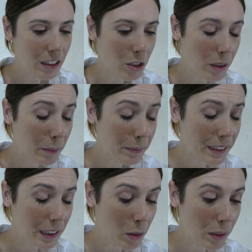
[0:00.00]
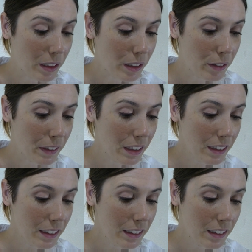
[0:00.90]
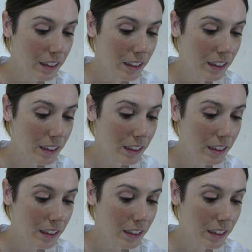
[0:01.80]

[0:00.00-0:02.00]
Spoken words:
you wiggle your fingers.